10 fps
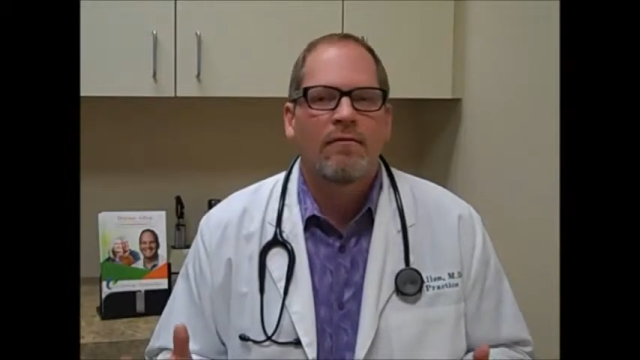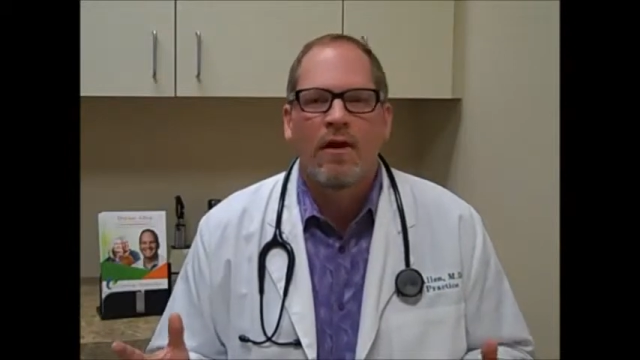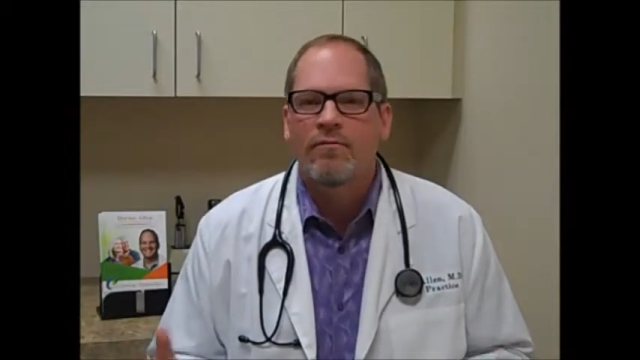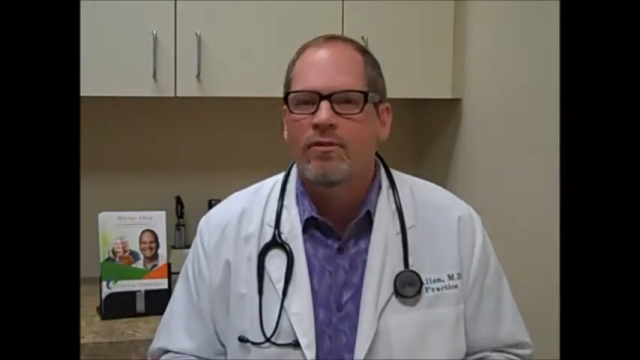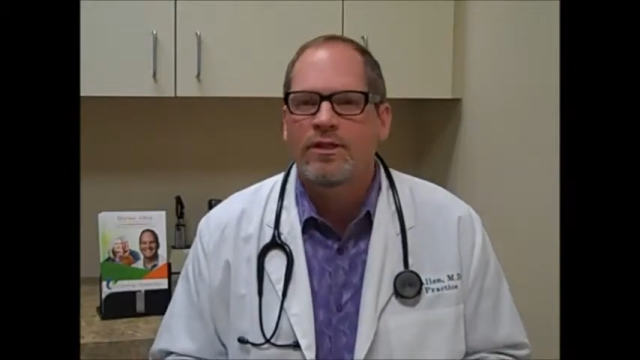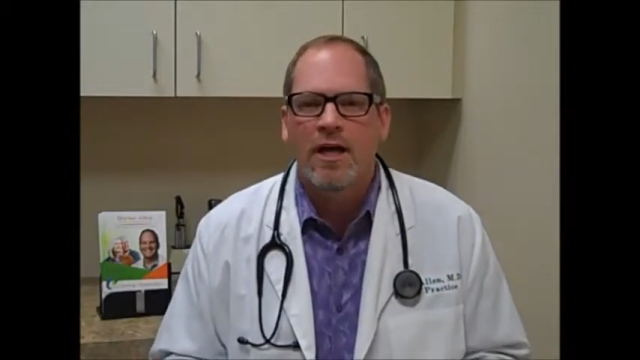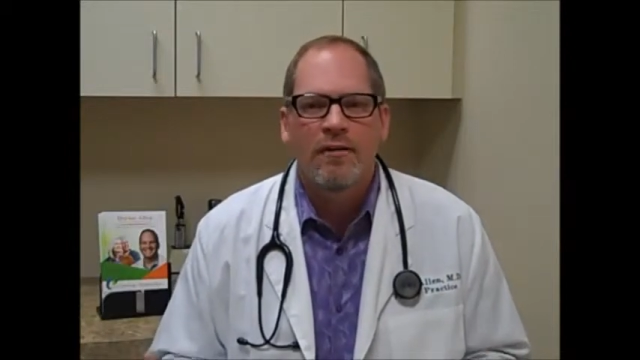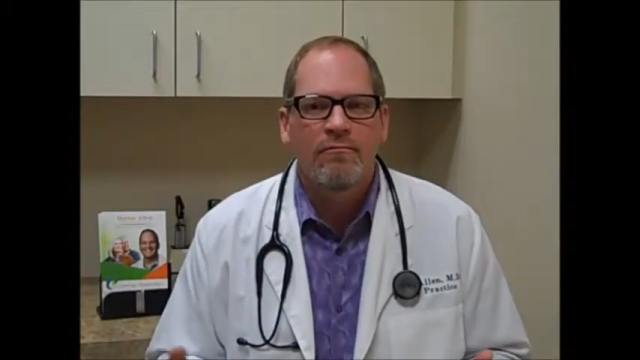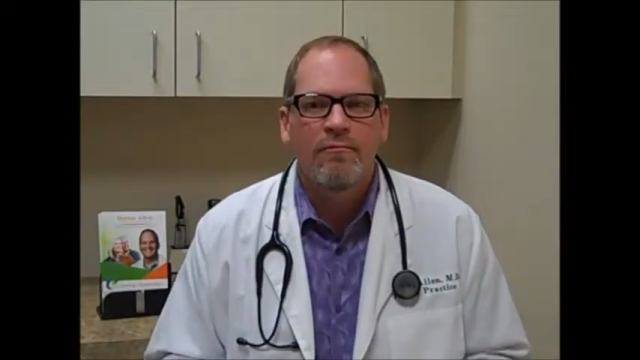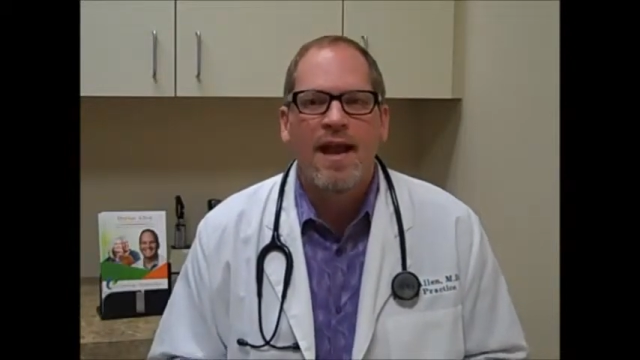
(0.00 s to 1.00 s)
of which I
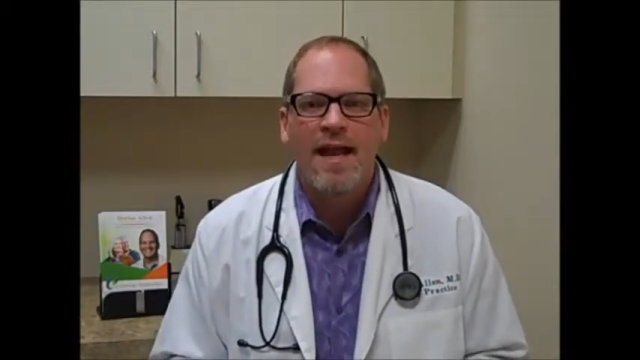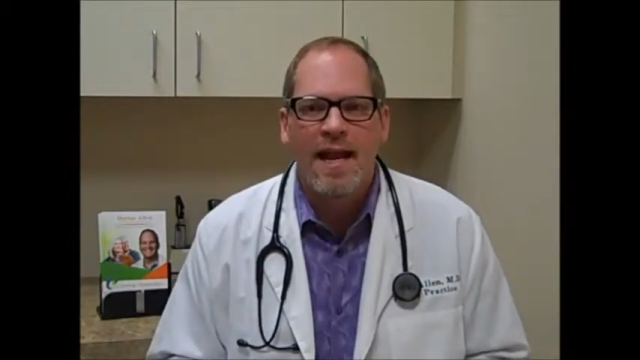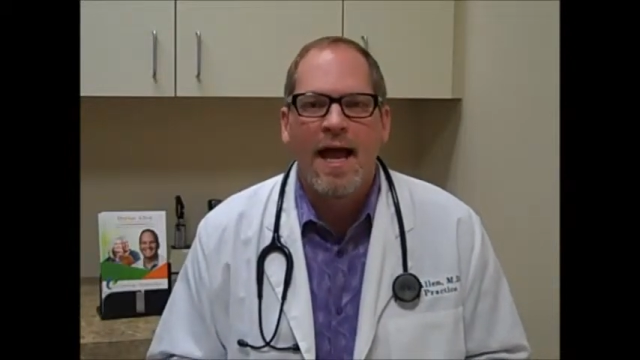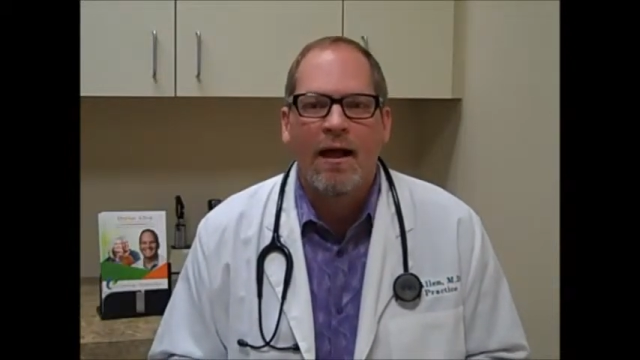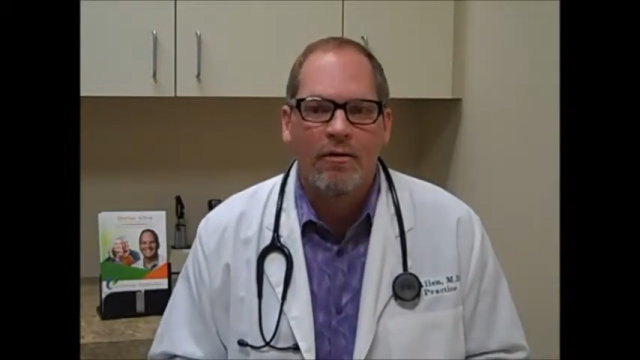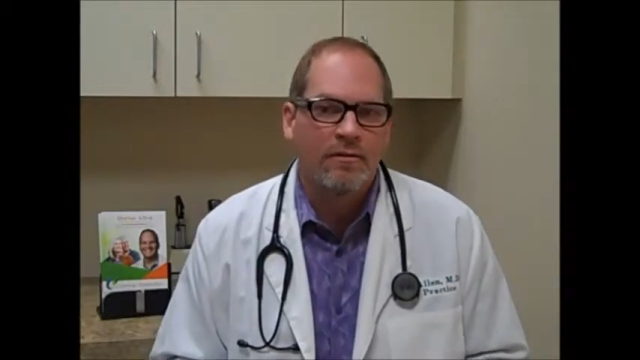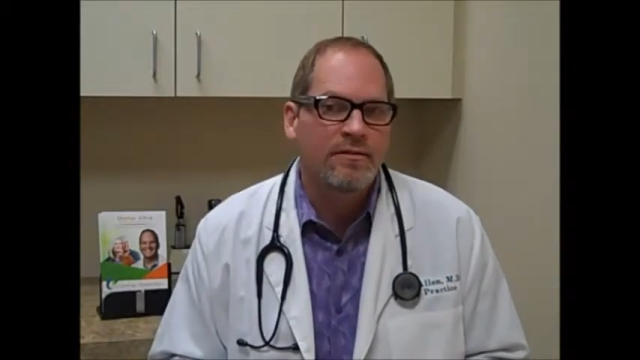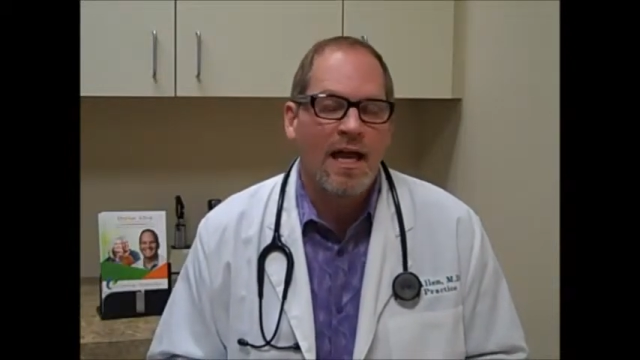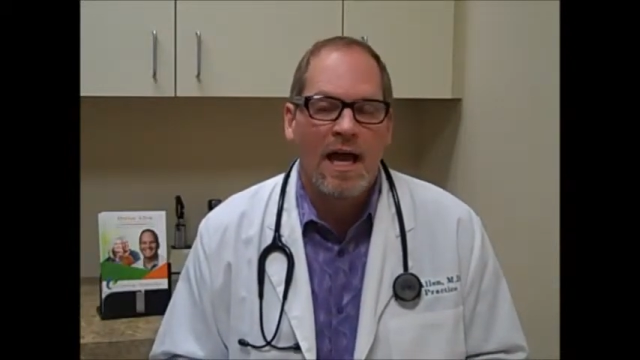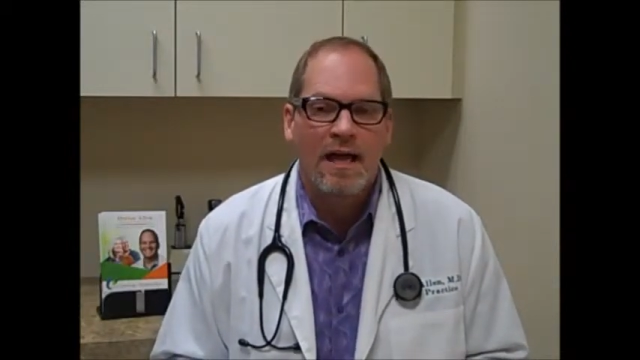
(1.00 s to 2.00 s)
ran out of
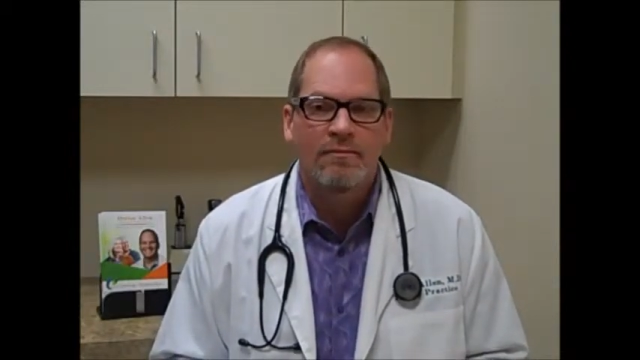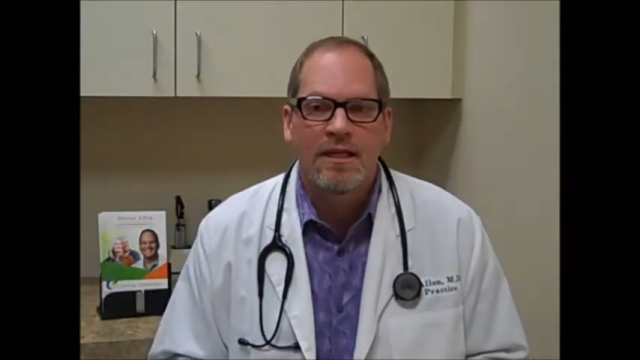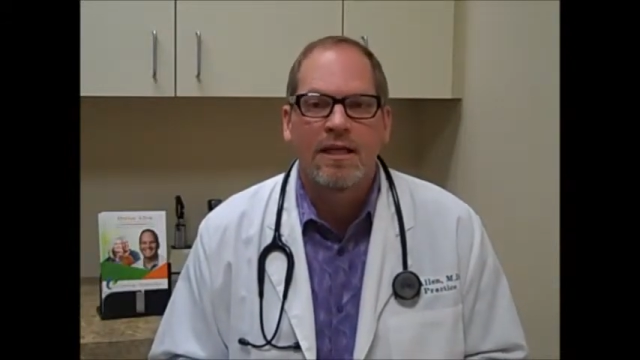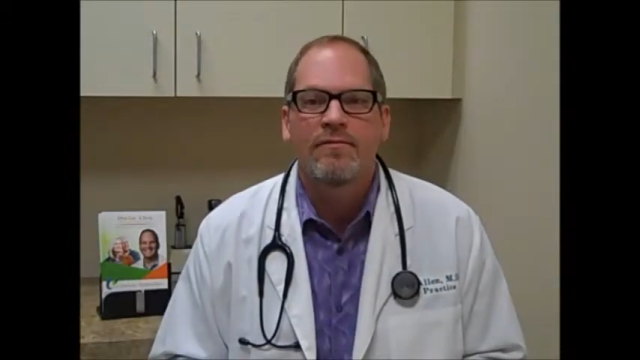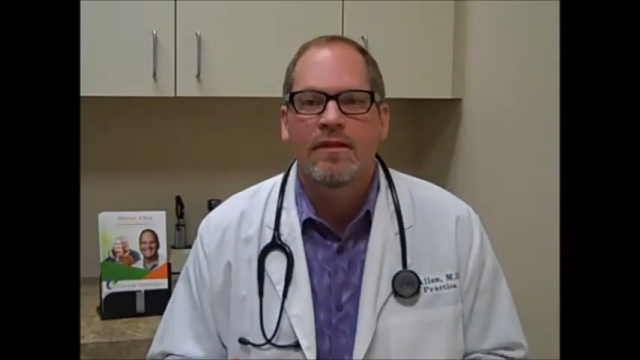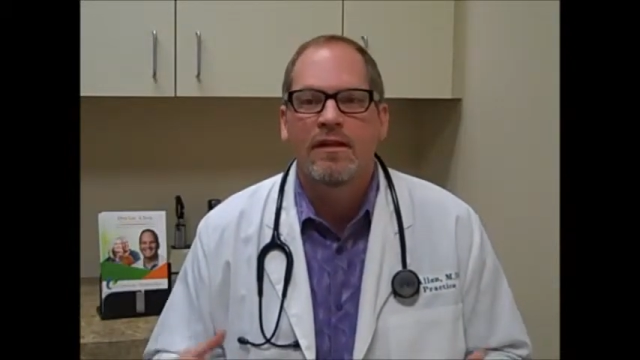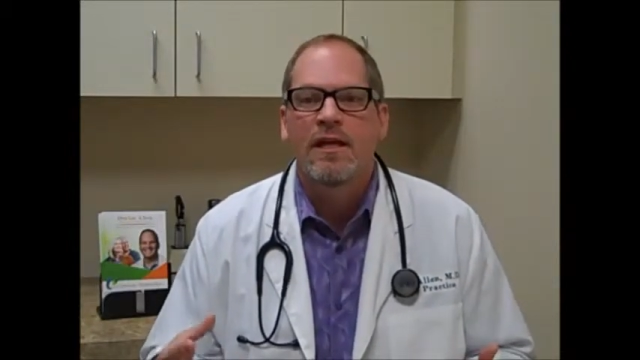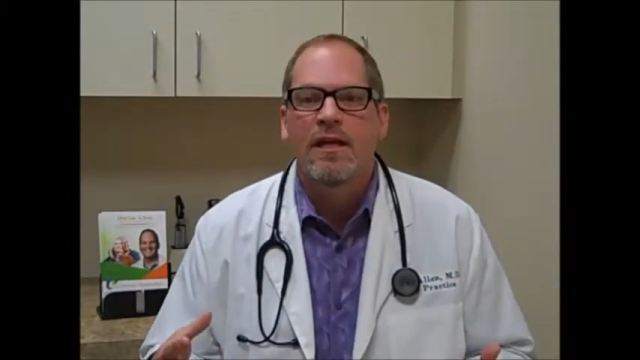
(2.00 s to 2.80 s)
time to even